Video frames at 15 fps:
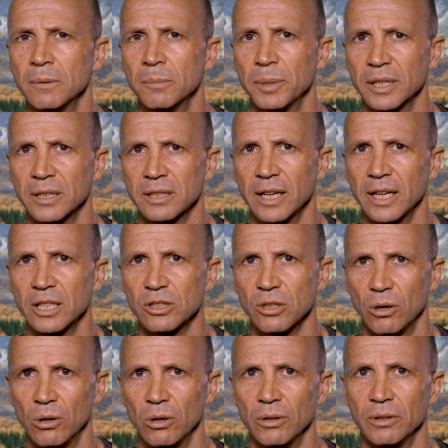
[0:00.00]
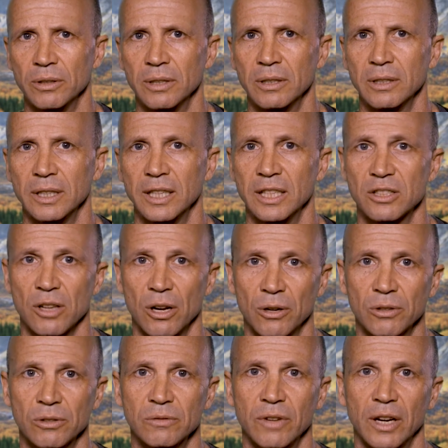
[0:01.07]
but it takes on its
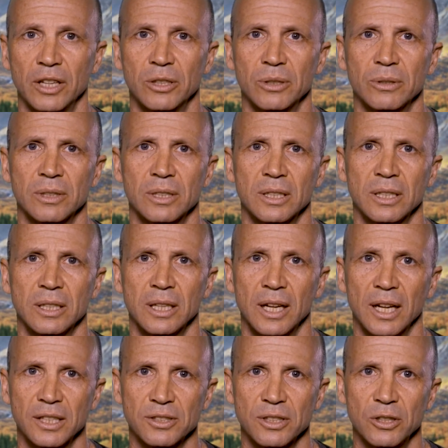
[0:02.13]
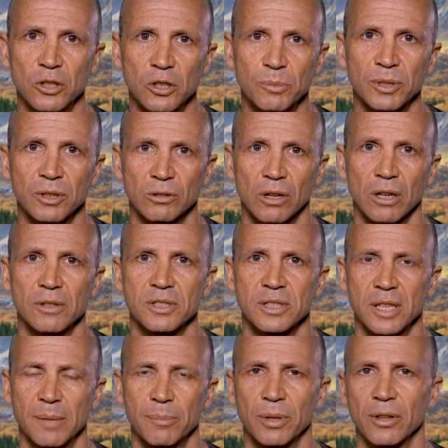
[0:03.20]
own value as the human grows
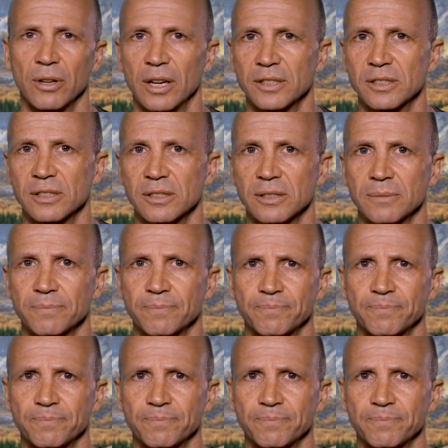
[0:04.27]
and empathises.